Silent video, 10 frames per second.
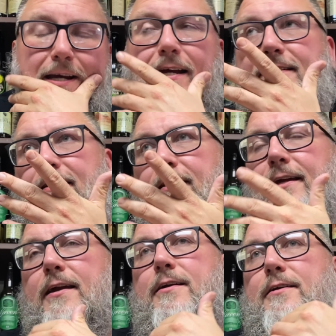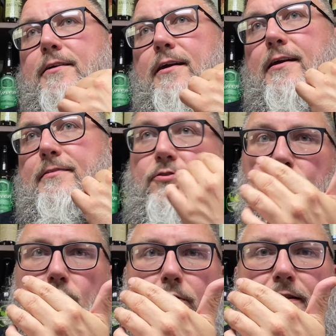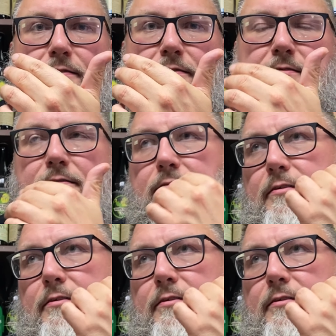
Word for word: Is it like, is it Julius